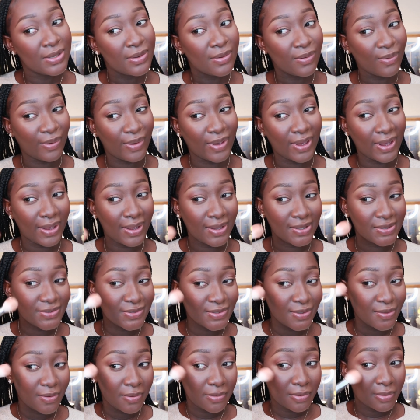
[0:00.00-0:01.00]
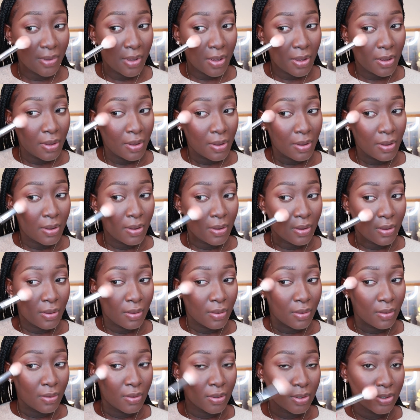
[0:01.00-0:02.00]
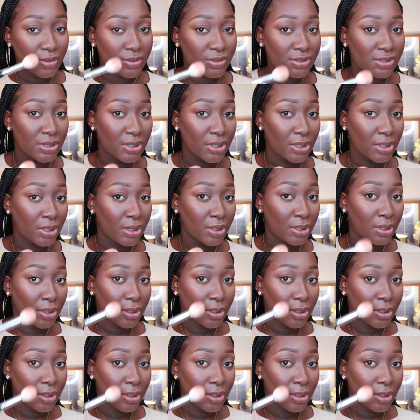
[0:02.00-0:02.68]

Okay, so you see?